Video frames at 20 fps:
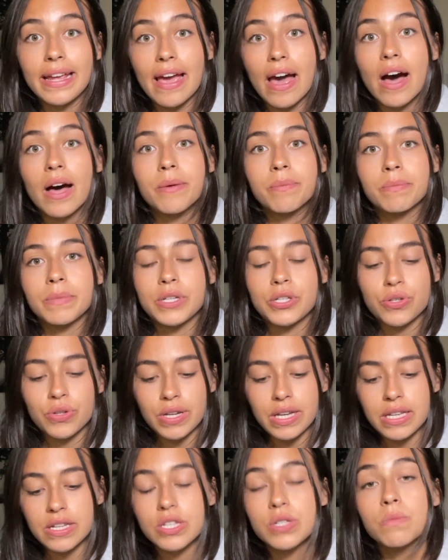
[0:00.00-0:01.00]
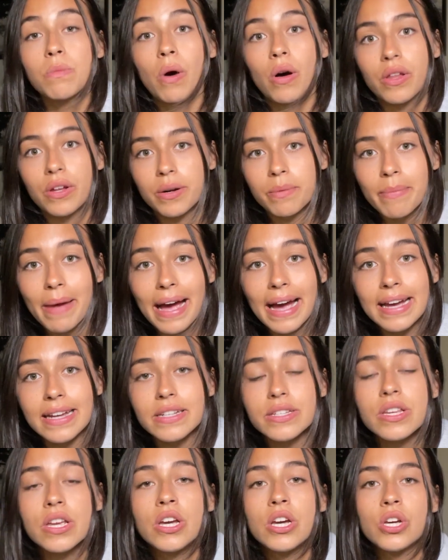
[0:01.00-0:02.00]
helped me to eat smaller
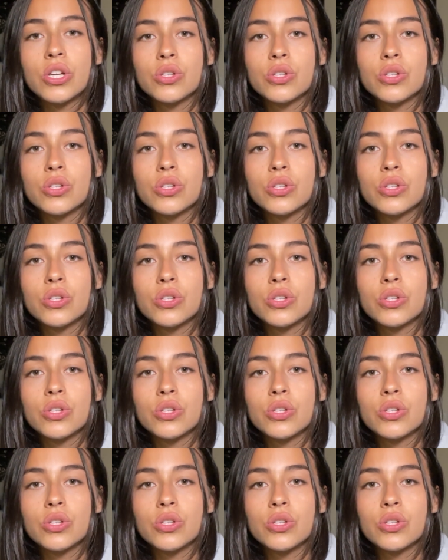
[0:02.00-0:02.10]
bites,